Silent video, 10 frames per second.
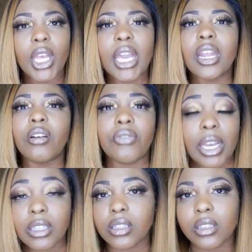it
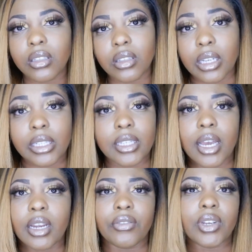affects the
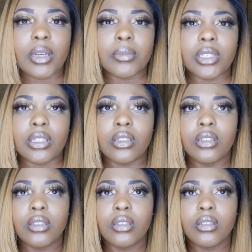entire family.
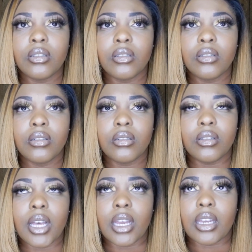
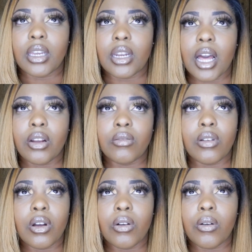Like, and I
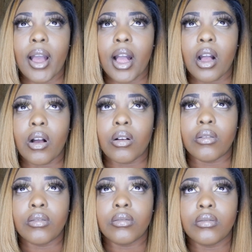don't know
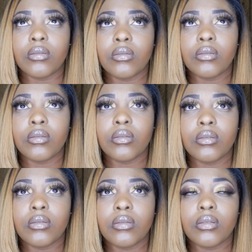how
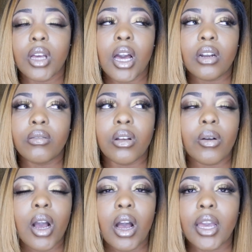
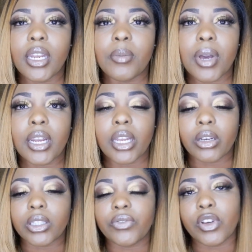anybody
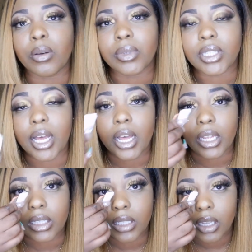else feel
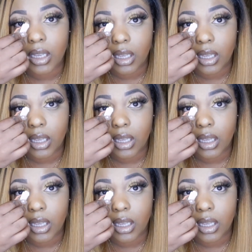besides